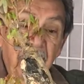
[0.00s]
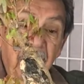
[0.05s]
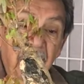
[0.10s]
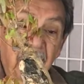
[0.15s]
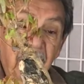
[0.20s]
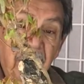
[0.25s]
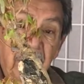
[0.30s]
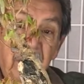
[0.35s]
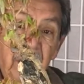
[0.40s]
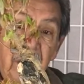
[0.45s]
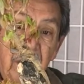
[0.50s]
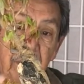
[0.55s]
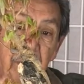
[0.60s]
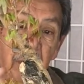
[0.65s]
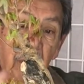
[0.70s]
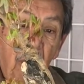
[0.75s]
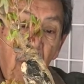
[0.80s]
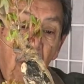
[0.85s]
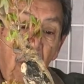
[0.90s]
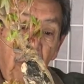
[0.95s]
You can see it's been
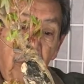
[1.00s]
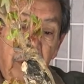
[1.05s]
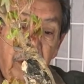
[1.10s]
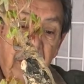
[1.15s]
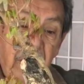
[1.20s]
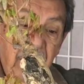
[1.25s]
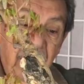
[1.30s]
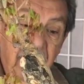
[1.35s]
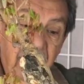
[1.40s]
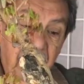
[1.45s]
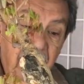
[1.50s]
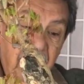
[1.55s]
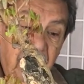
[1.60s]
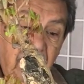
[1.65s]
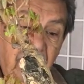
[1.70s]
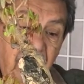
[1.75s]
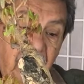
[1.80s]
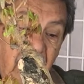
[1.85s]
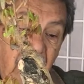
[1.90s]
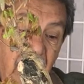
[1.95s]
old. It has
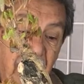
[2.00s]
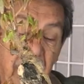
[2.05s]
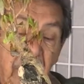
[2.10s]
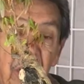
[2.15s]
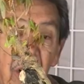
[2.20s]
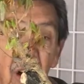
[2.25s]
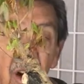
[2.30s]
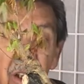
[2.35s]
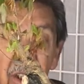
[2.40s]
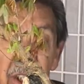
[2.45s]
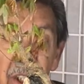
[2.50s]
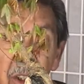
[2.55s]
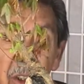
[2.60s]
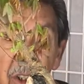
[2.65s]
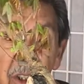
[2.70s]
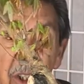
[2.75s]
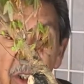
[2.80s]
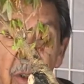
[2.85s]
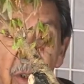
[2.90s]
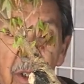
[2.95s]
kind of a gnarly
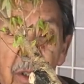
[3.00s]
look to it